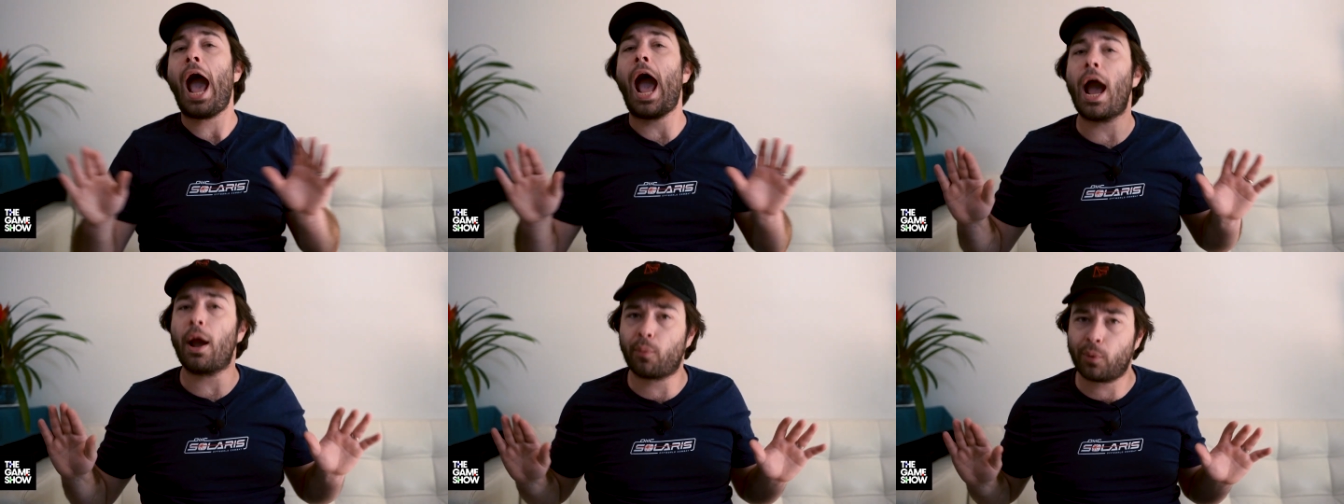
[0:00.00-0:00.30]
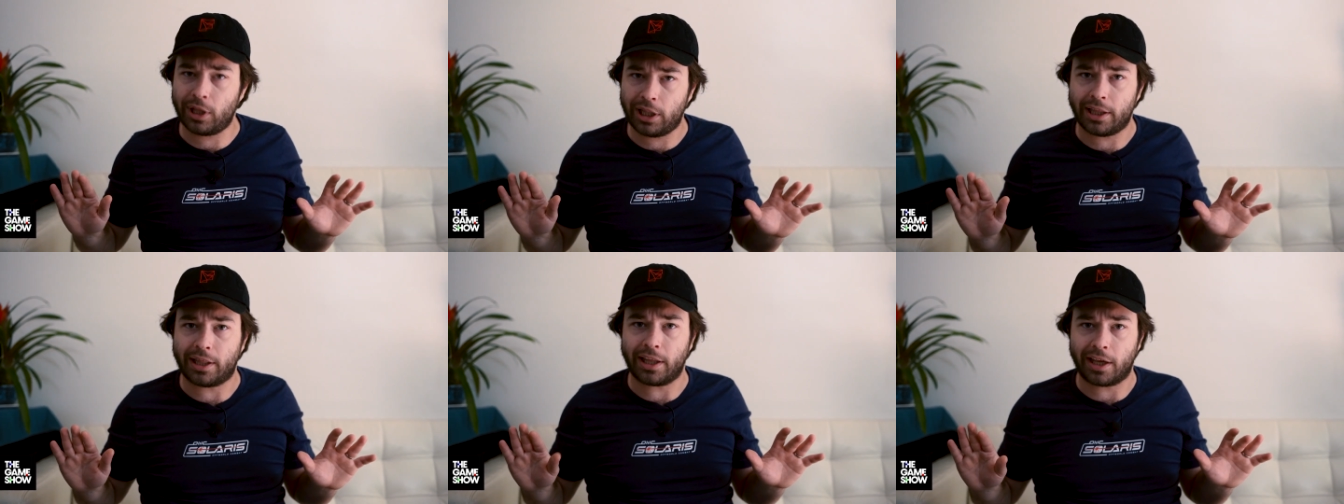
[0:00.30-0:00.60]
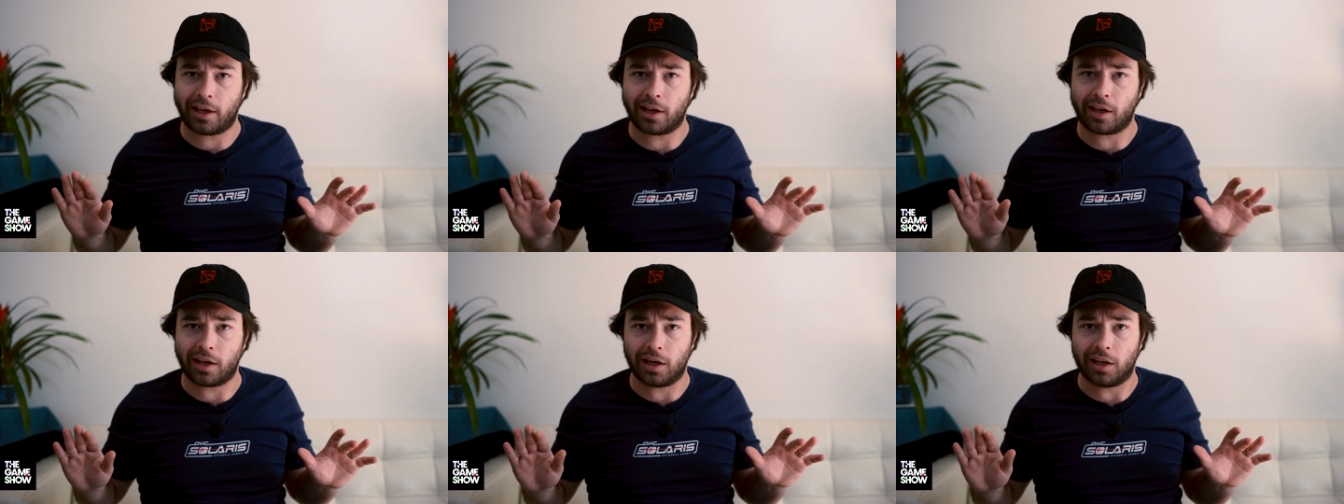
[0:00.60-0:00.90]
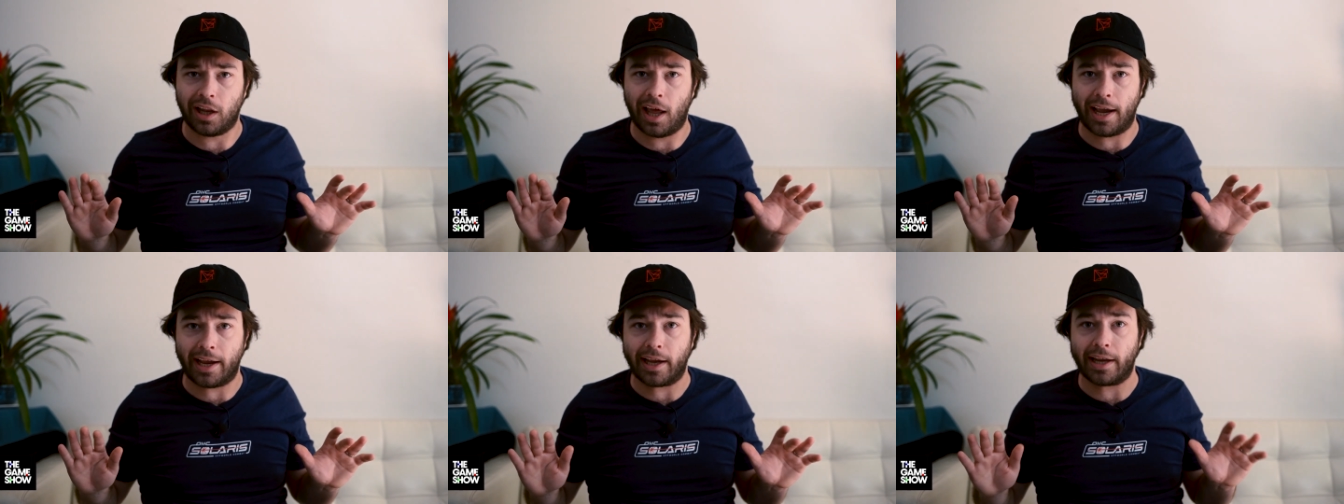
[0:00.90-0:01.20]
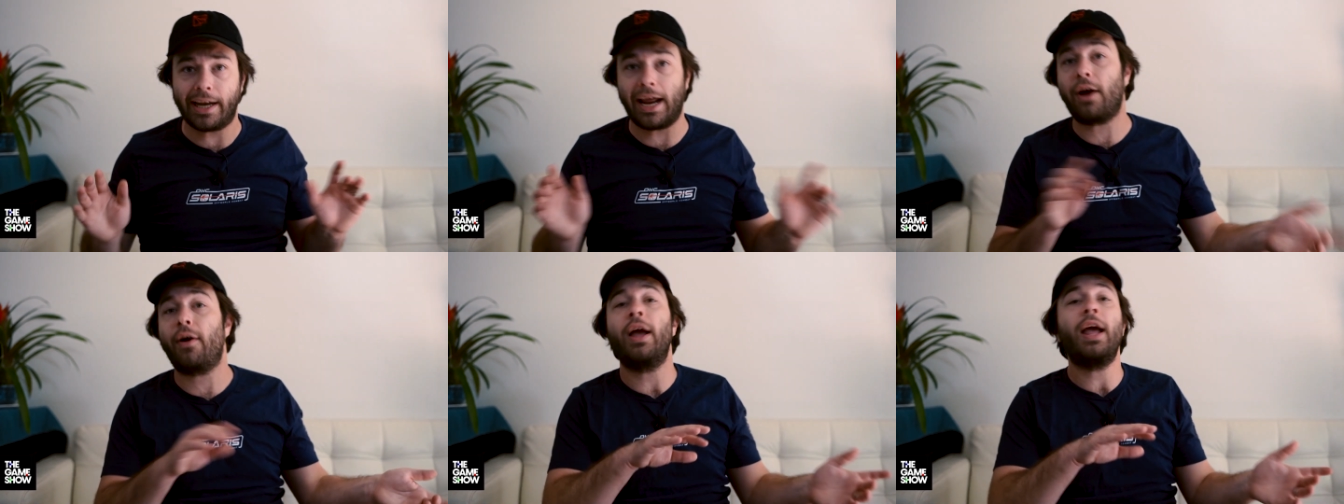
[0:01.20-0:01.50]
I really think you're gonna like
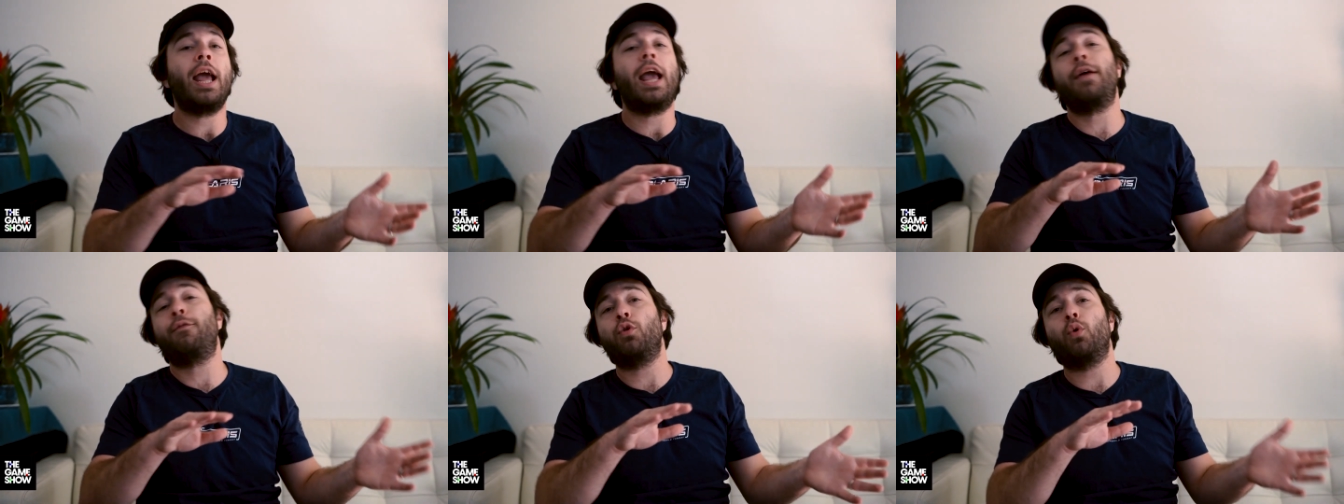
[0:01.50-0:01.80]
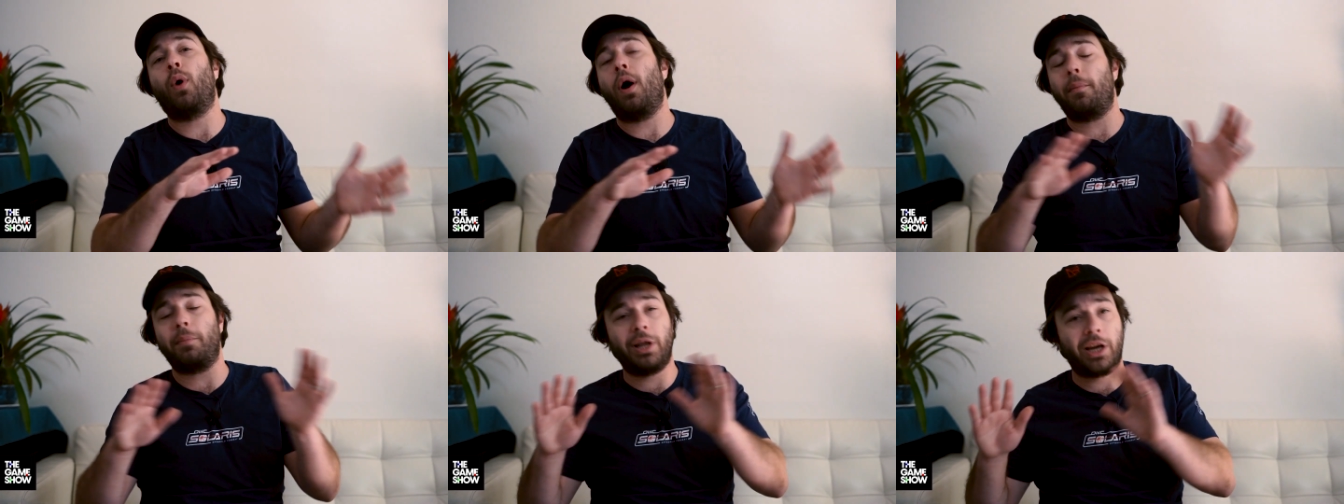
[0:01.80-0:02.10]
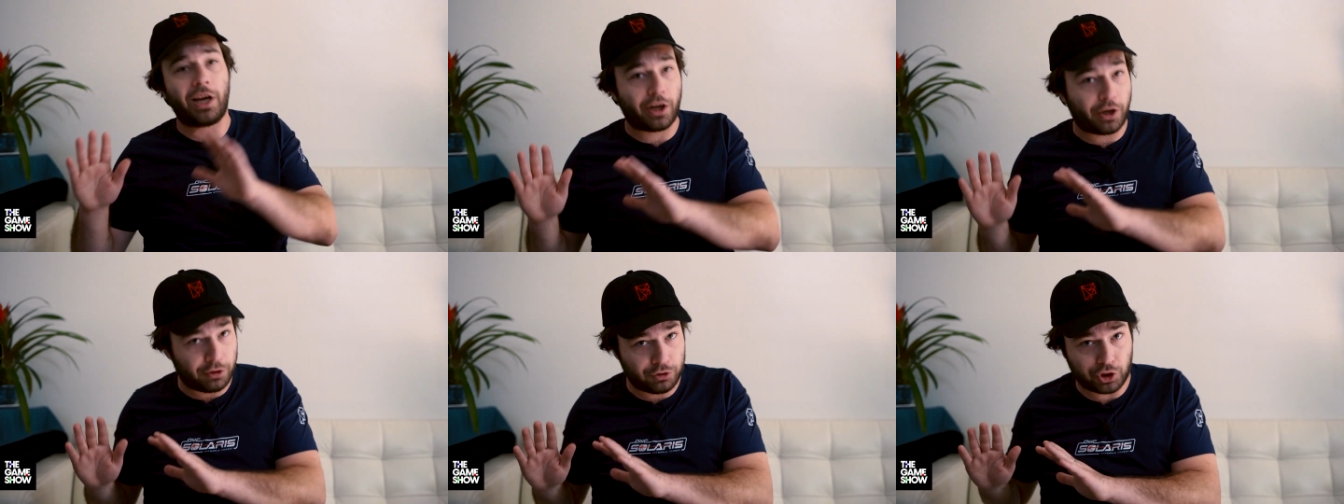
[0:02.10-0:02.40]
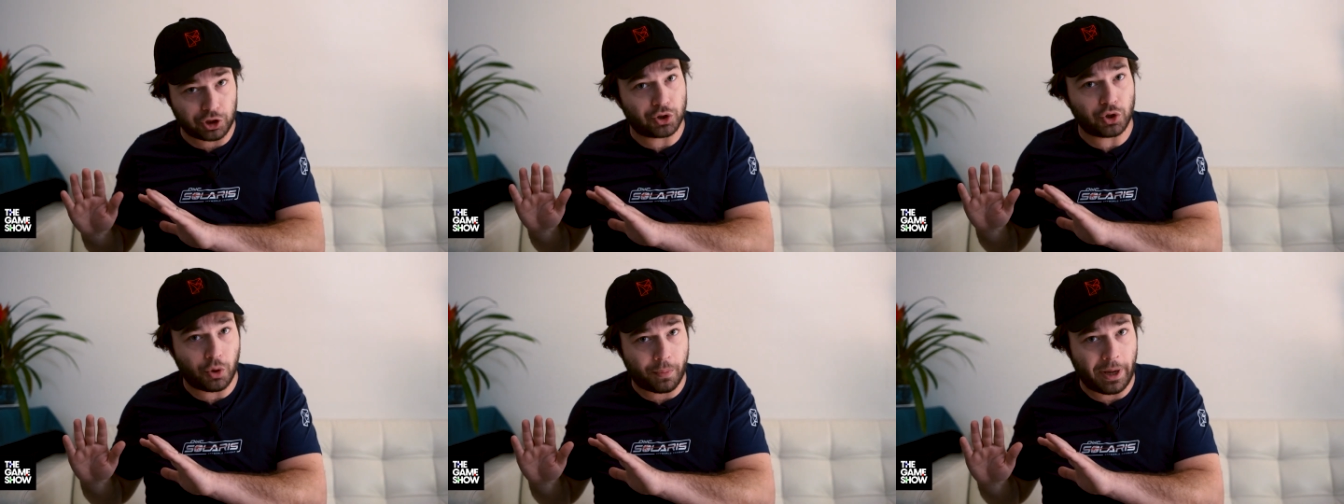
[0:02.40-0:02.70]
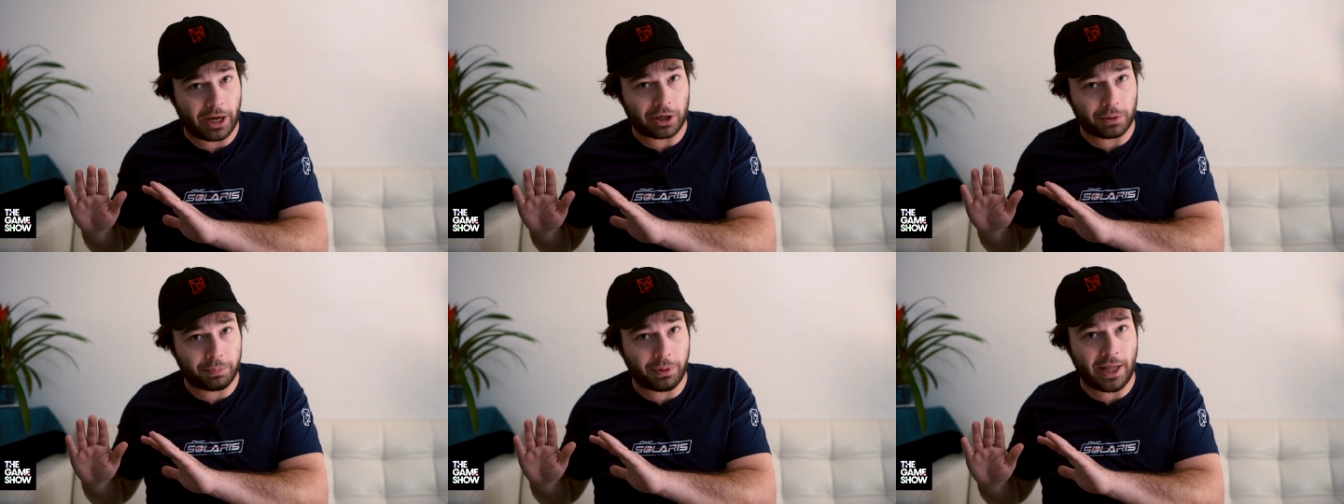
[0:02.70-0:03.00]
it. Now, if you want me to just go
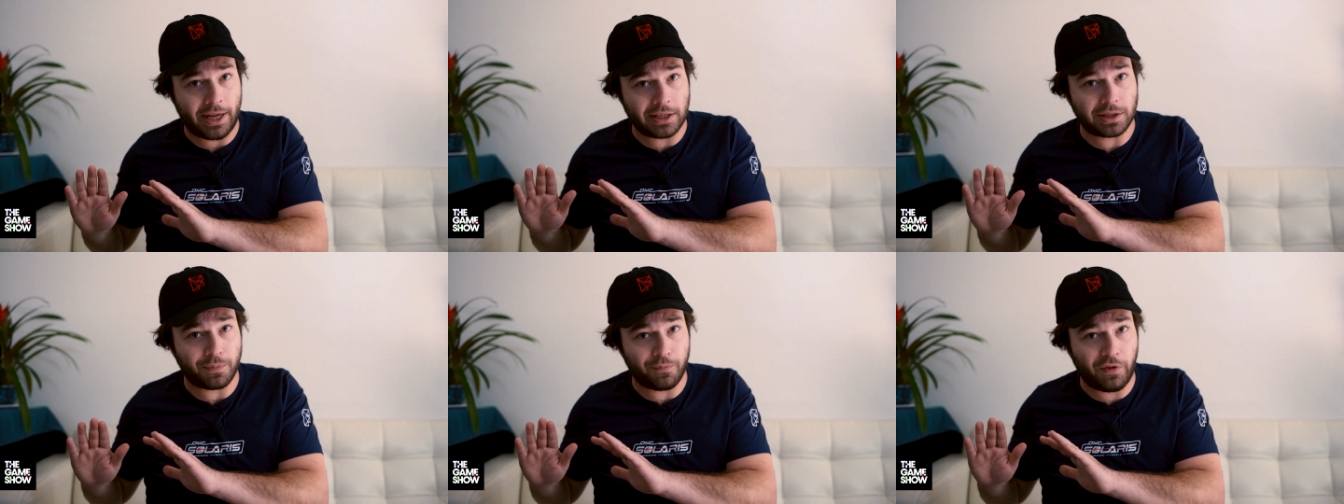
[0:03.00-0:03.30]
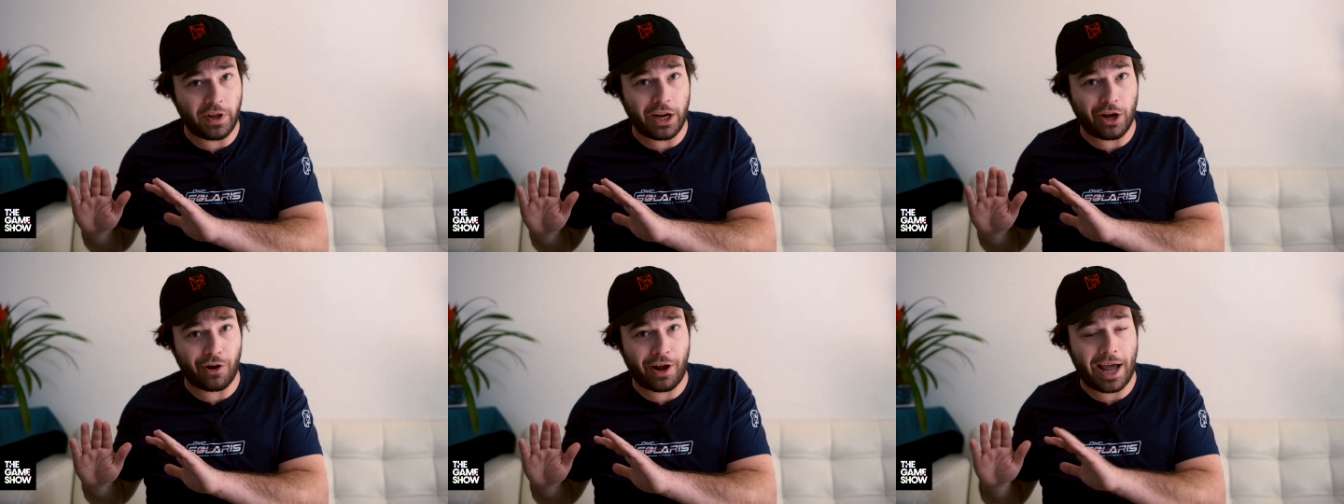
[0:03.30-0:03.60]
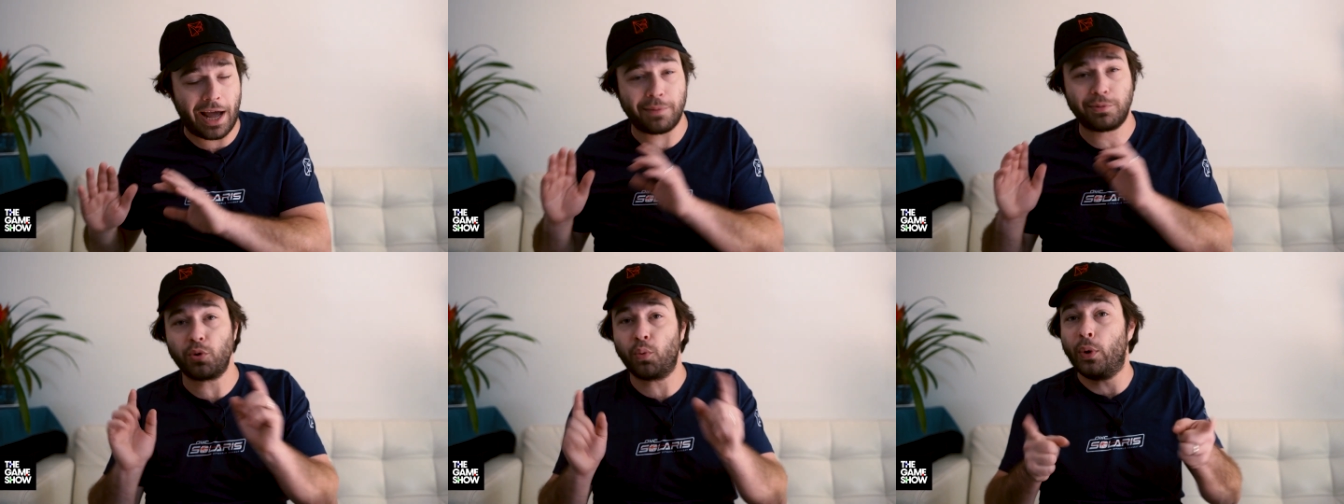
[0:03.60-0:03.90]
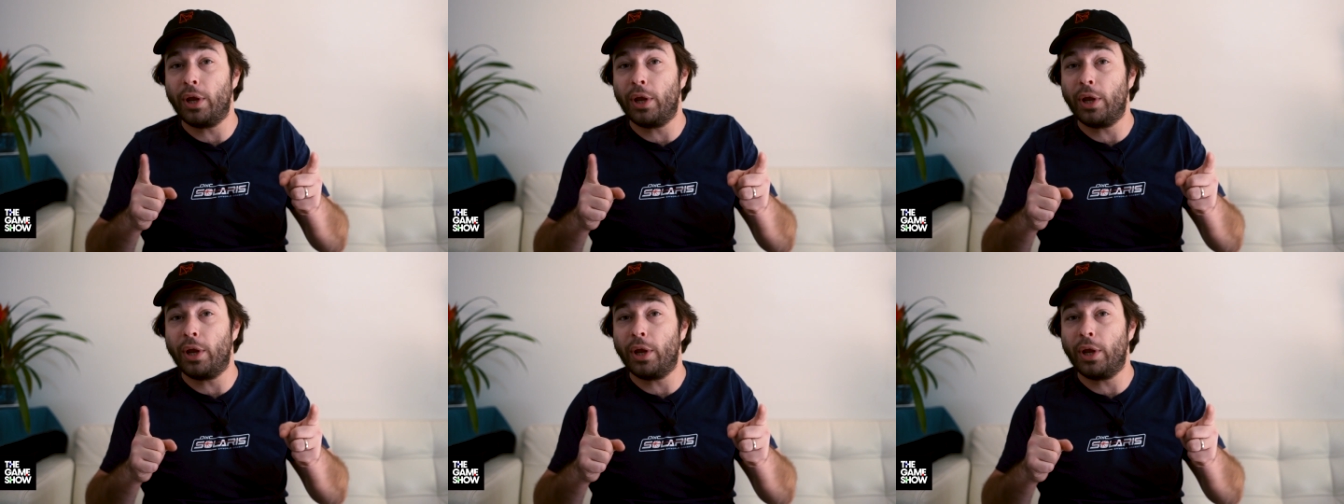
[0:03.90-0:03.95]
back to playing some video games,